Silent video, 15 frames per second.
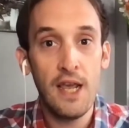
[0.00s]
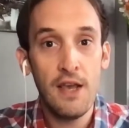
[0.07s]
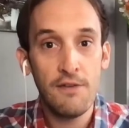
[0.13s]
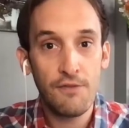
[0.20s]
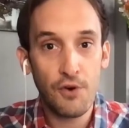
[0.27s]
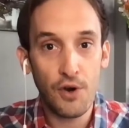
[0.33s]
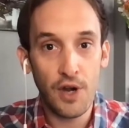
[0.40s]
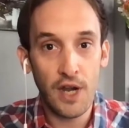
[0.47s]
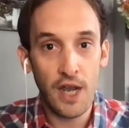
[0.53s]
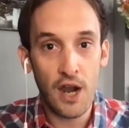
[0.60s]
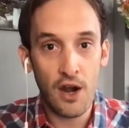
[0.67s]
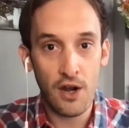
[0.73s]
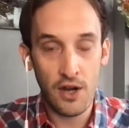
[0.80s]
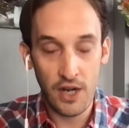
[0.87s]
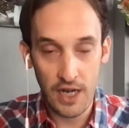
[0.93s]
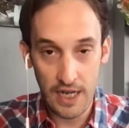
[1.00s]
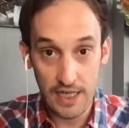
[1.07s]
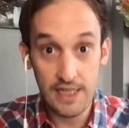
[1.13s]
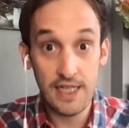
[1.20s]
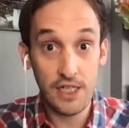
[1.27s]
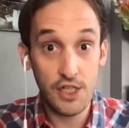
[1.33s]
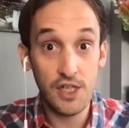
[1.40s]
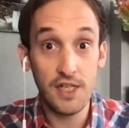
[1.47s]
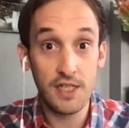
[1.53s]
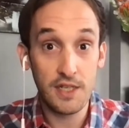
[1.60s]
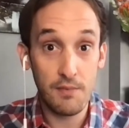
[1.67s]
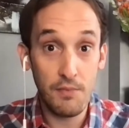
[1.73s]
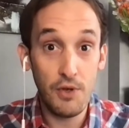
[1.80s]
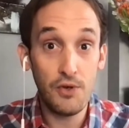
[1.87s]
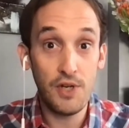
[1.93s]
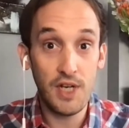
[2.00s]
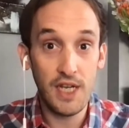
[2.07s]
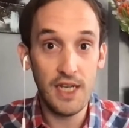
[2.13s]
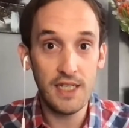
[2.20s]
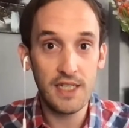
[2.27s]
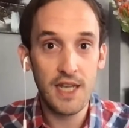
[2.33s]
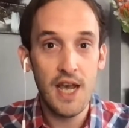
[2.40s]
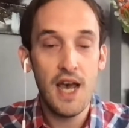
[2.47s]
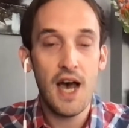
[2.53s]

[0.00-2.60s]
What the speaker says: for our Indigenous communities,